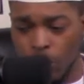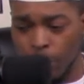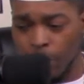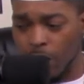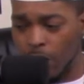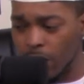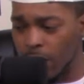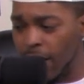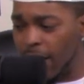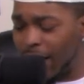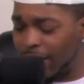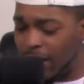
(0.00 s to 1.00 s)
because
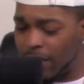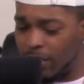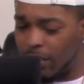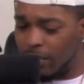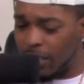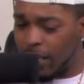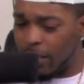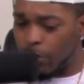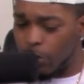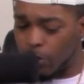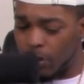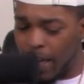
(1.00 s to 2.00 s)
at the end of the day, you're
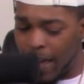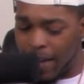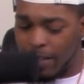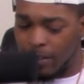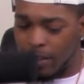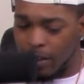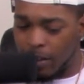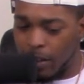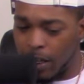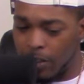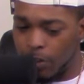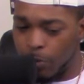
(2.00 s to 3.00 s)
taxing
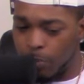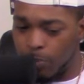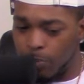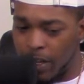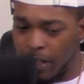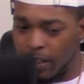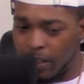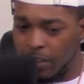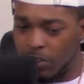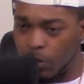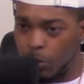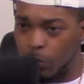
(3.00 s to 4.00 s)
and you're making an
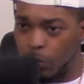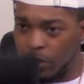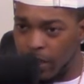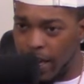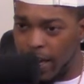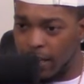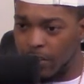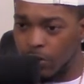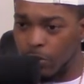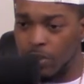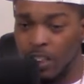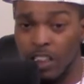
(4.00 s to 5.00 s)
excuse for tax and you're
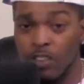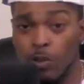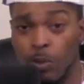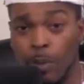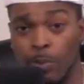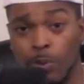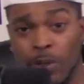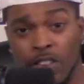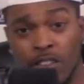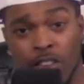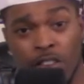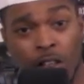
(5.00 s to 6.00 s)
saying it's for
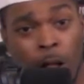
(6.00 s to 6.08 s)
reparations,